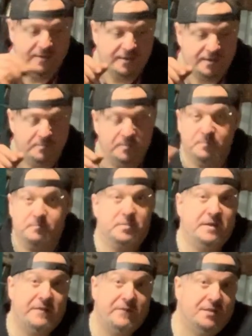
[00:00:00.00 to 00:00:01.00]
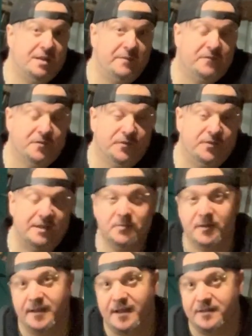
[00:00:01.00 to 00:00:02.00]
But I've never done it before, so that's
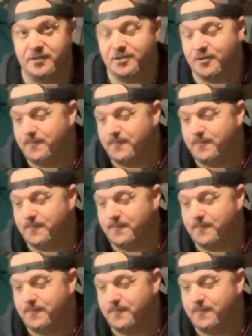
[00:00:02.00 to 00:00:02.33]
what I got in the show.